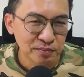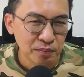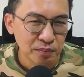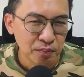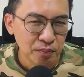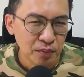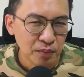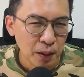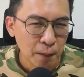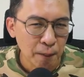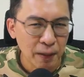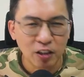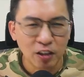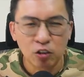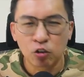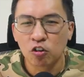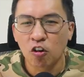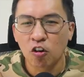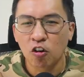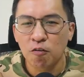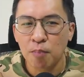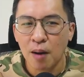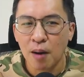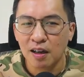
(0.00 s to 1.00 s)
Back to
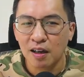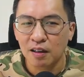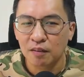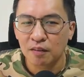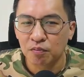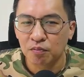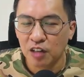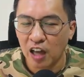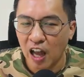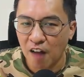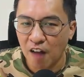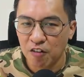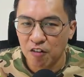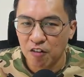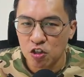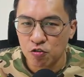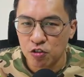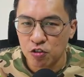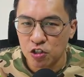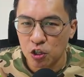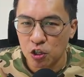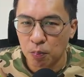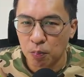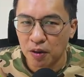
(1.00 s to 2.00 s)
North Park, the average
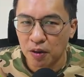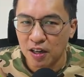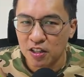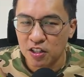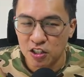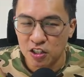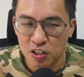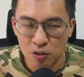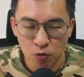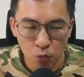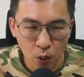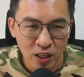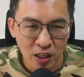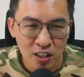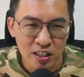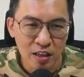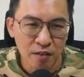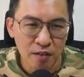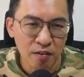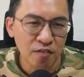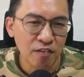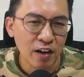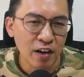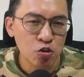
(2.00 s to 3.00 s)
resale price is
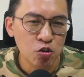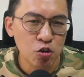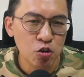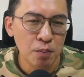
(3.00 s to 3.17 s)
1753